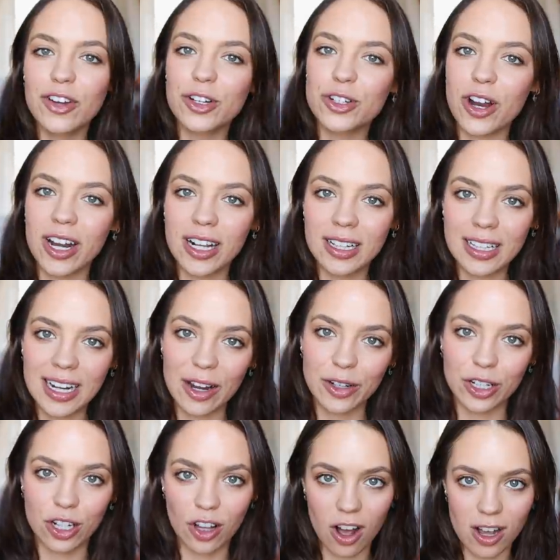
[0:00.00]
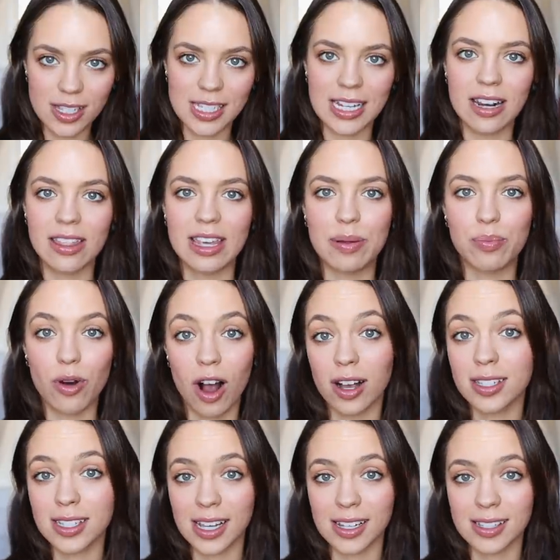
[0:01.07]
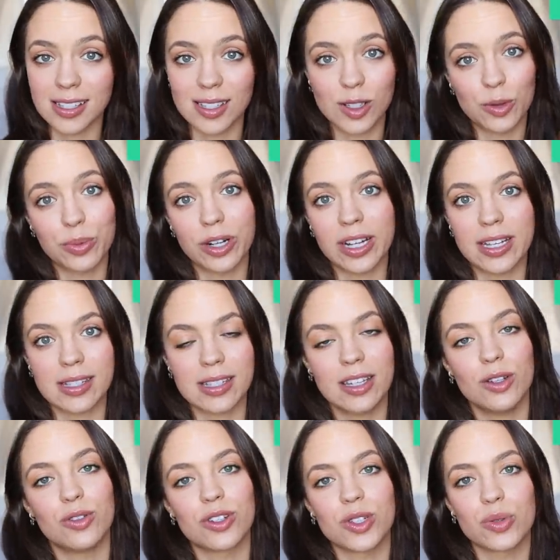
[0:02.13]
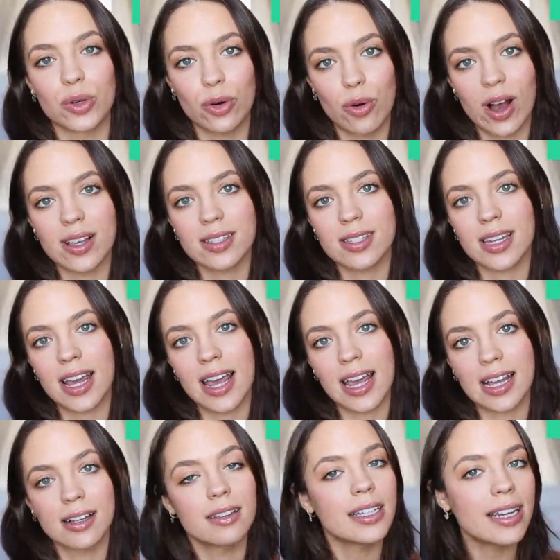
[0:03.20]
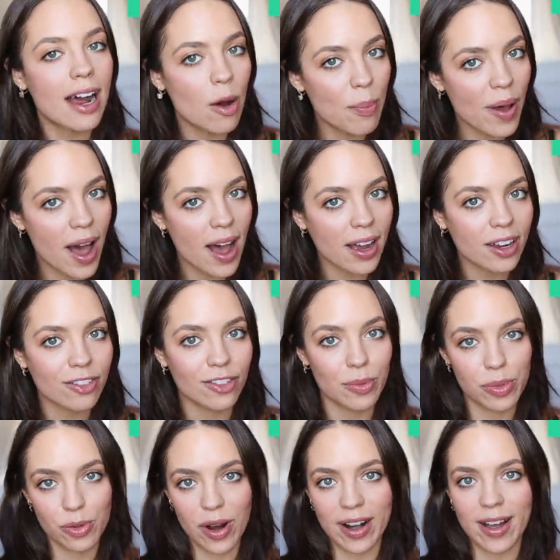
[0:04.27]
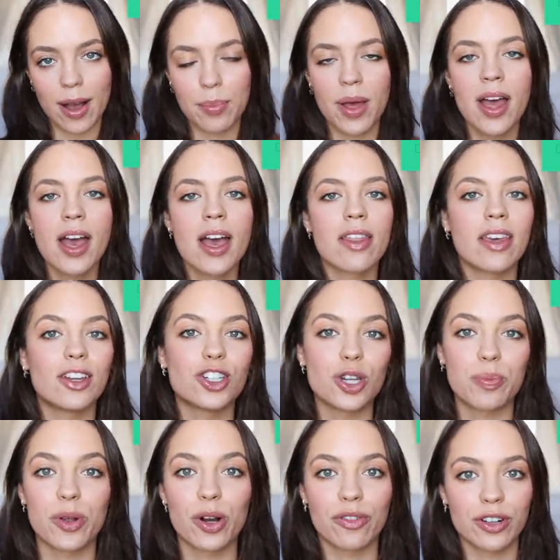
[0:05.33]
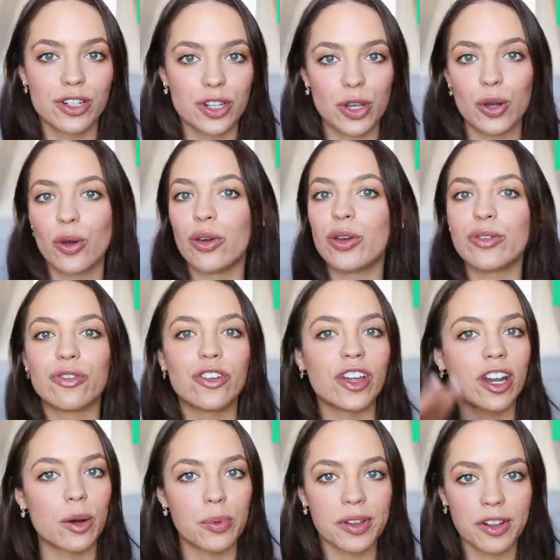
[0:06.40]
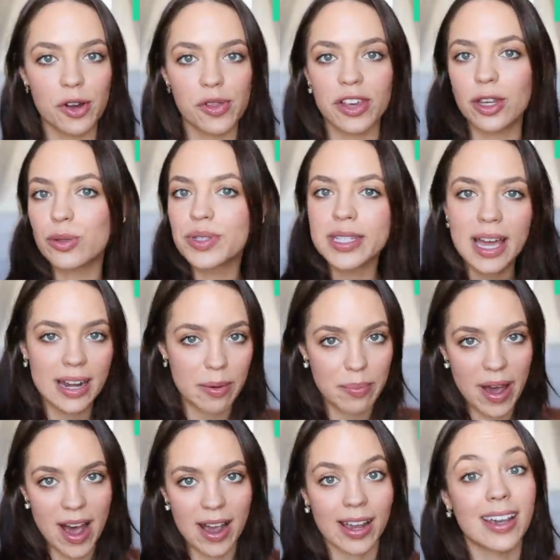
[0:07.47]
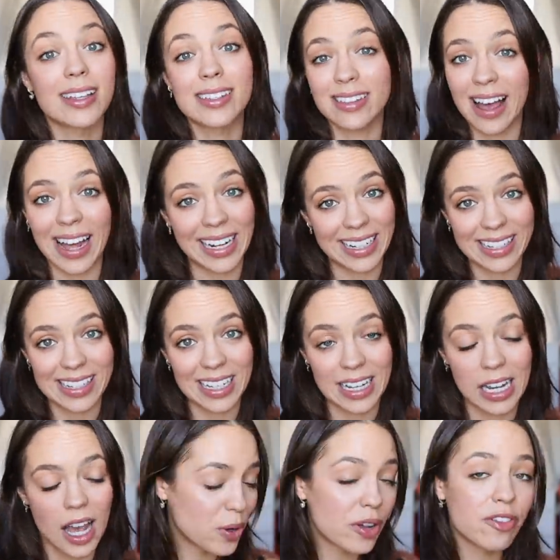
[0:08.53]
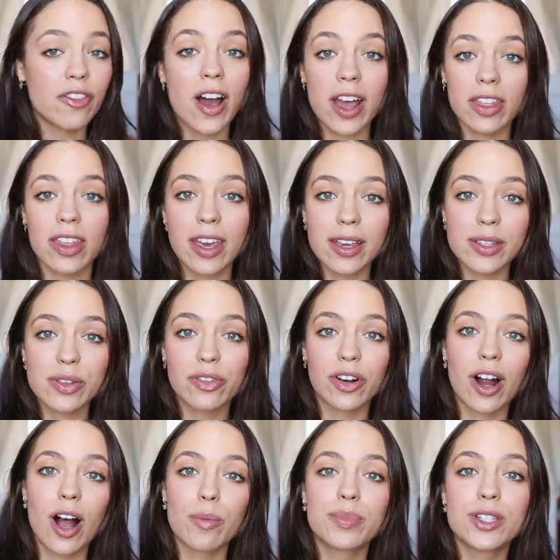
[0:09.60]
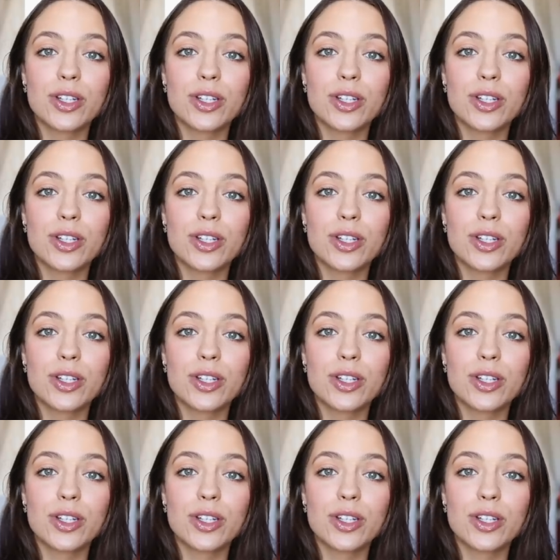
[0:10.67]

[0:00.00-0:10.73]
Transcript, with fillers: you're trying to clean out your closet, the process is super easy. You just request a clean out bag from thredUP. They ship it over to you. You fill it up with clothing, you send it back. It's that easy. You can find things for up